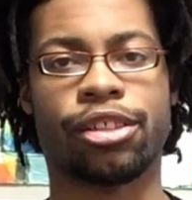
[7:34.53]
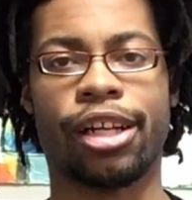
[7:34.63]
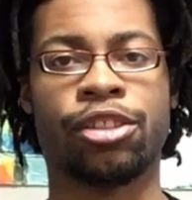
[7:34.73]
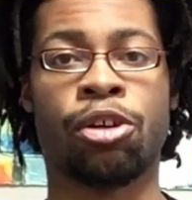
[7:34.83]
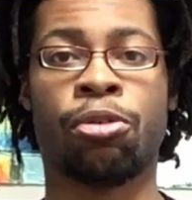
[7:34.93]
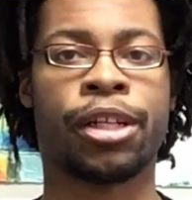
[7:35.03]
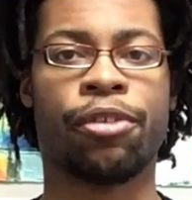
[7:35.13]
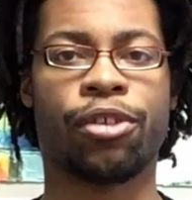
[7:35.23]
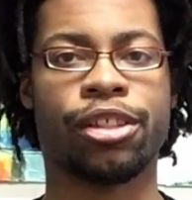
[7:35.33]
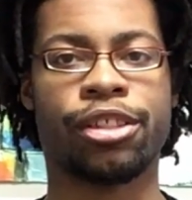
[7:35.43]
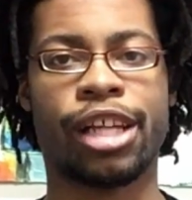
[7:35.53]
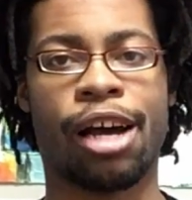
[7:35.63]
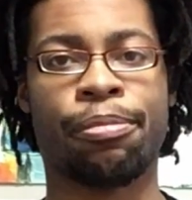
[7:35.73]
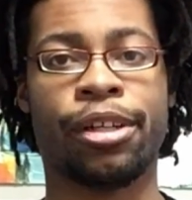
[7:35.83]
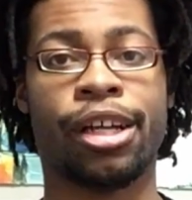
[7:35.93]
Like no one can really
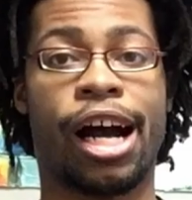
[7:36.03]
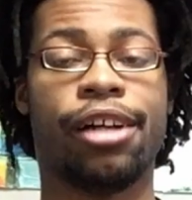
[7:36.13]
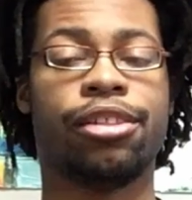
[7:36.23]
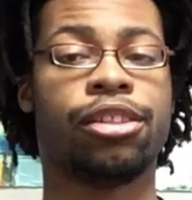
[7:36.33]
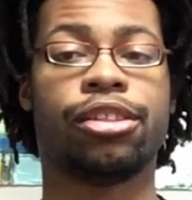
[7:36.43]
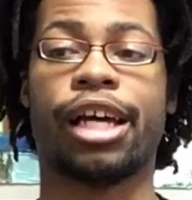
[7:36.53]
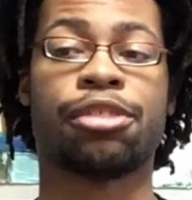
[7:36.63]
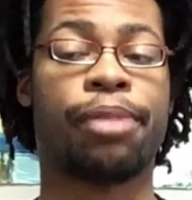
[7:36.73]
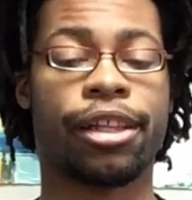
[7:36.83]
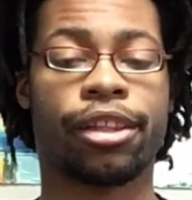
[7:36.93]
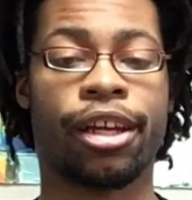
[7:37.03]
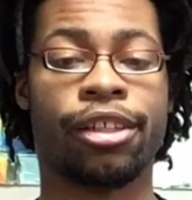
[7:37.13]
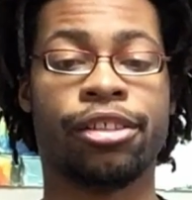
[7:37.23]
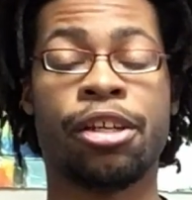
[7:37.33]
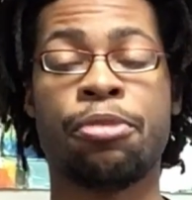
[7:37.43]
stop me. That's my
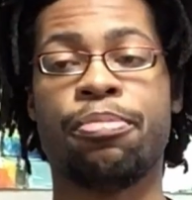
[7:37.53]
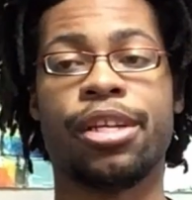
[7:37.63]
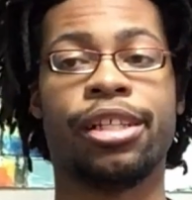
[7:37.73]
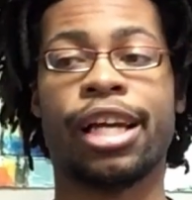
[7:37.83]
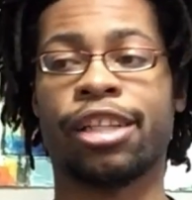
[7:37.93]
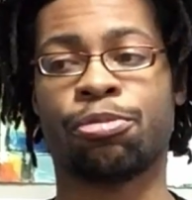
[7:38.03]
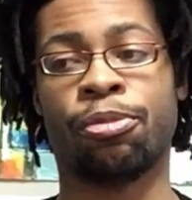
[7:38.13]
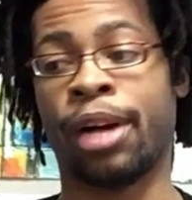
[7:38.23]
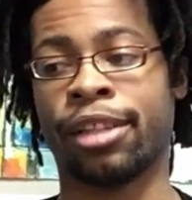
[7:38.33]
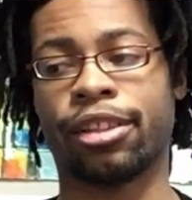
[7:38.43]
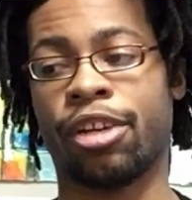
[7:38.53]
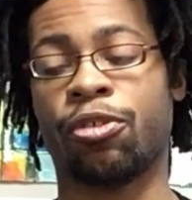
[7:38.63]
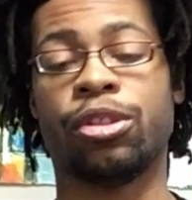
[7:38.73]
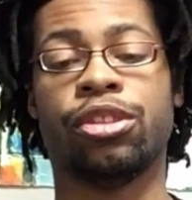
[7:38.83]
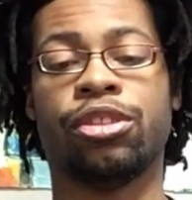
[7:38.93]
thing. Me, that's my thing.
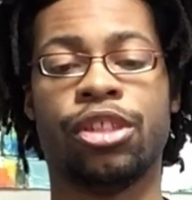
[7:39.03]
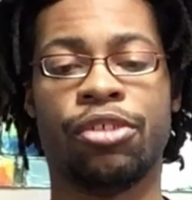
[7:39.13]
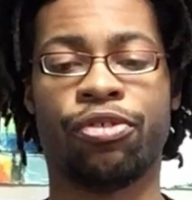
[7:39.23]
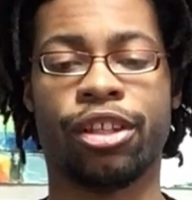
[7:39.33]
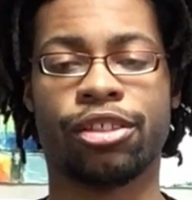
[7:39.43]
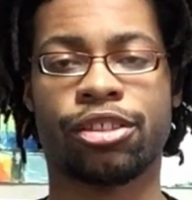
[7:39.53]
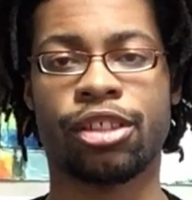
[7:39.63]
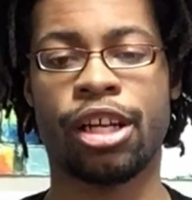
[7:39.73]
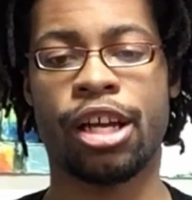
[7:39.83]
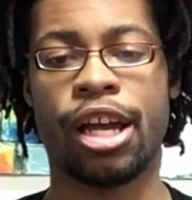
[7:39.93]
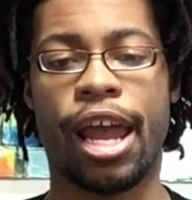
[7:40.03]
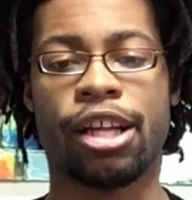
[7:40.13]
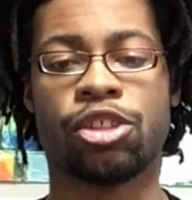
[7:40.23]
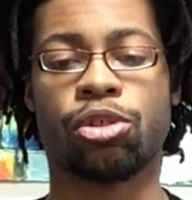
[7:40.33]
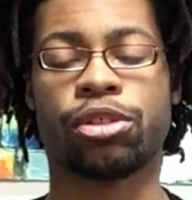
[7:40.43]
Defense.
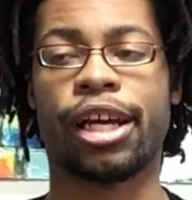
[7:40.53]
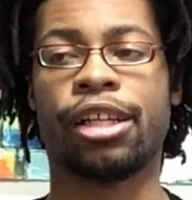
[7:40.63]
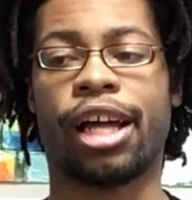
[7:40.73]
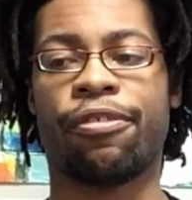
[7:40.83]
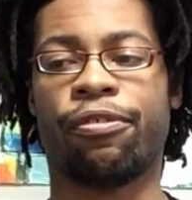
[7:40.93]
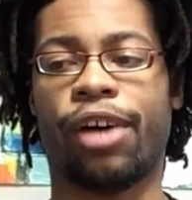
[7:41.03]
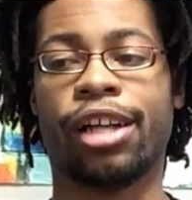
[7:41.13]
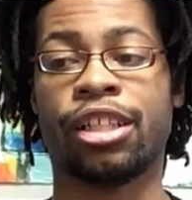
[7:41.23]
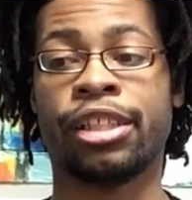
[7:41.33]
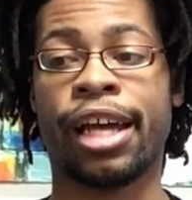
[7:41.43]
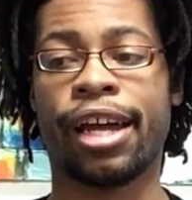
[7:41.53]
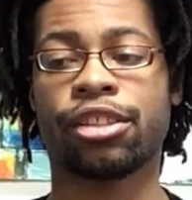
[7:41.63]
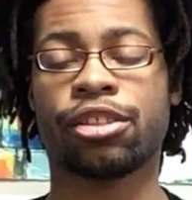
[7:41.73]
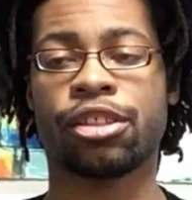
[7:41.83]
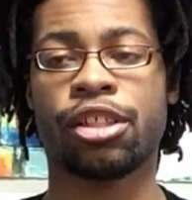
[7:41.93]
So saying like finding
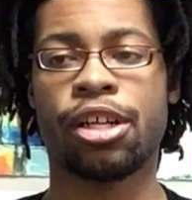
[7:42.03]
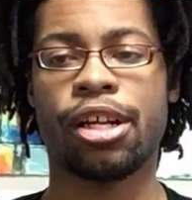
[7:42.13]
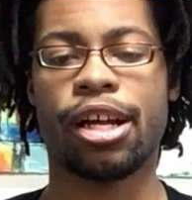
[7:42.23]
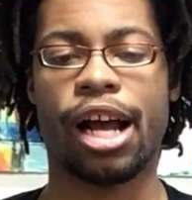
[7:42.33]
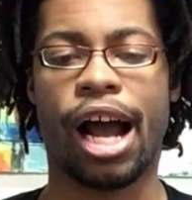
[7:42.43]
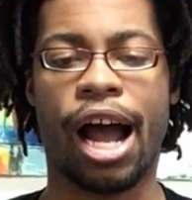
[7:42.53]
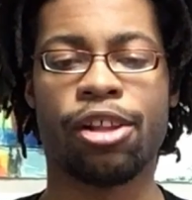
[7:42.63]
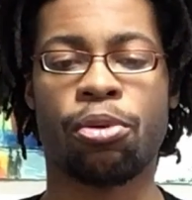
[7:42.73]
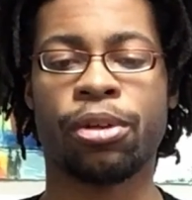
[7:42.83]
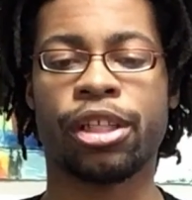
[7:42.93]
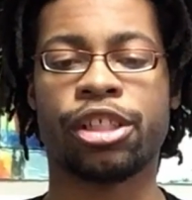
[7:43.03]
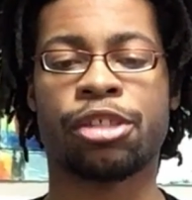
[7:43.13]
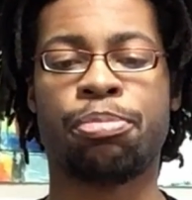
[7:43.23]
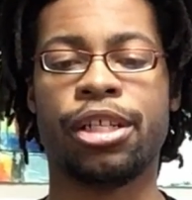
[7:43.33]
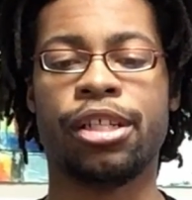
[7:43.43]
that, I don't want to
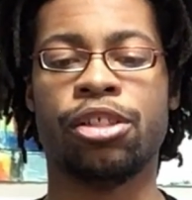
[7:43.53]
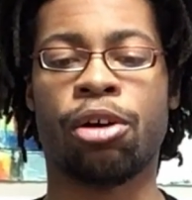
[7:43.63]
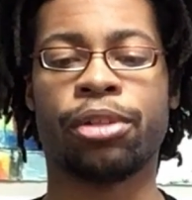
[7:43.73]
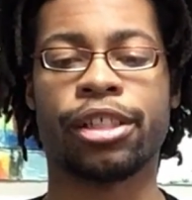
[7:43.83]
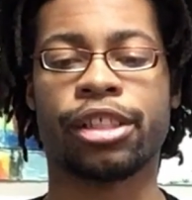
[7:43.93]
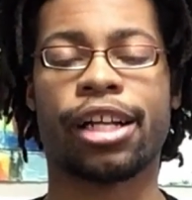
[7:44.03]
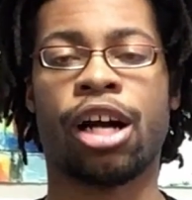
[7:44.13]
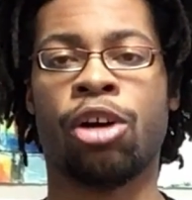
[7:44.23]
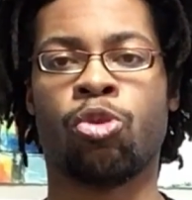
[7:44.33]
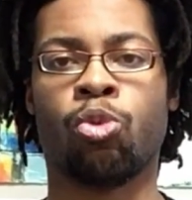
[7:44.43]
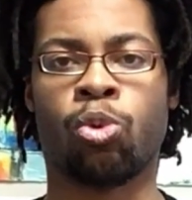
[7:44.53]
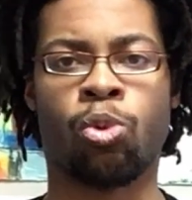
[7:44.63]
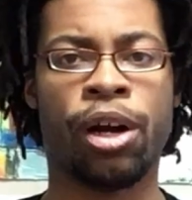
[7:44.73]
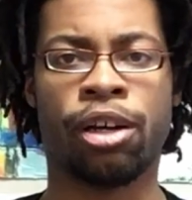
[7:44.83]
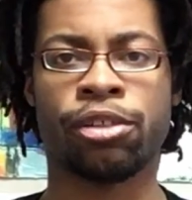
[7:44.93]
just be known as like a
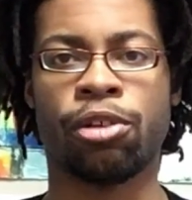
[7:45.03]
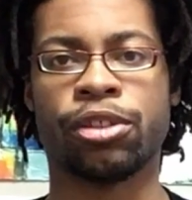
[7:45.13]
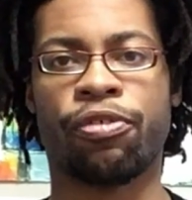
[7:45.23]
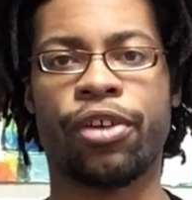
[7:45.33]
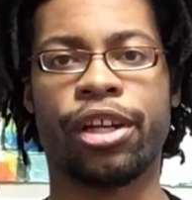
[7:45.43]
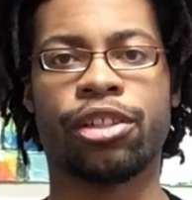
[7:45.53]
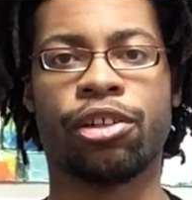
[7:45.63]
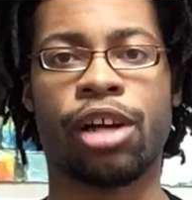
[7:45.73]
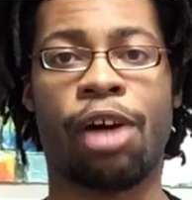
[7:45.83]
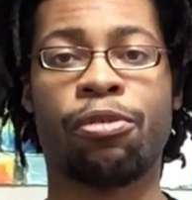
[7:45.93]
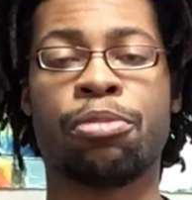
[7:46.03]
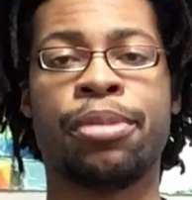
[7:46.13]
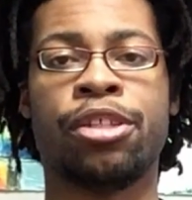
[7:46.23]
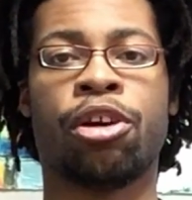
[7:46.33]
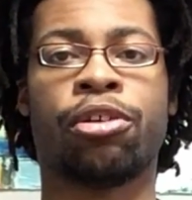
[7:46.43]
well-known defender. I want
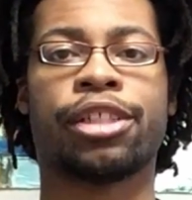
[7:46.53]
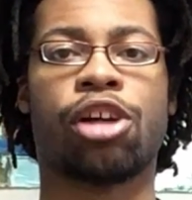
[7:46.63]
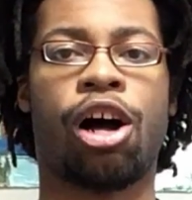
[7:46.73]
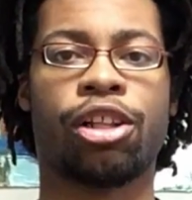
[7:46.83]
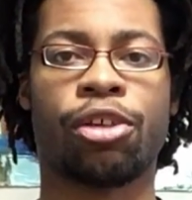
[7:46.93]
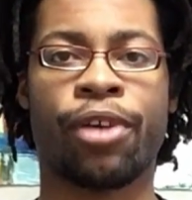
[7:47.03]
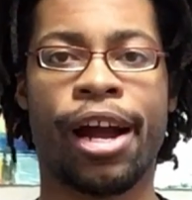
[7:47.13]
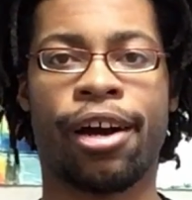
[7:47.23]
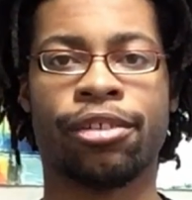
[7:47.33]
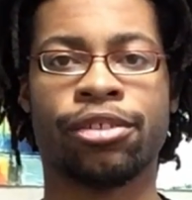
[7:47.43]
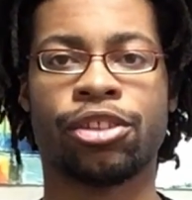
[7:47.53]
to be known as all around.